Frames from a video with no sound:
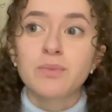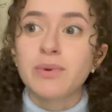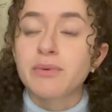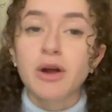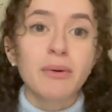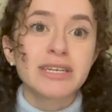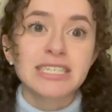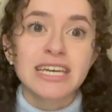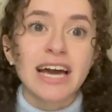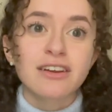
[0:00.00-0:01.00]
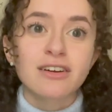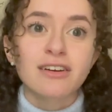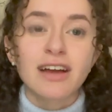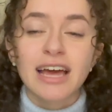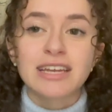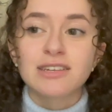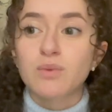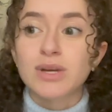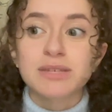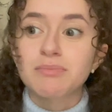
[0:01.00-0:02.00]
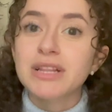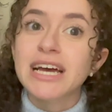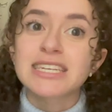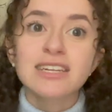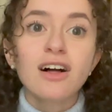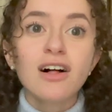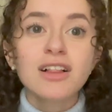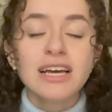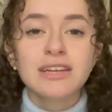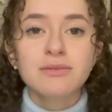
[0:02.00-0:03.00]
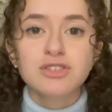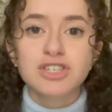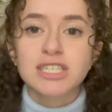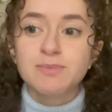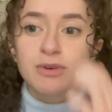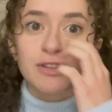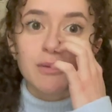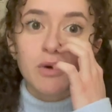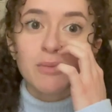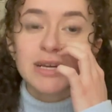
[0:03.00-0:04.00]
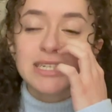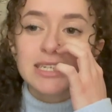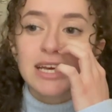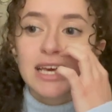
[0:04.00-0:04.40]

we were going to get her and it wasn't planned at all and it was just spur of the moment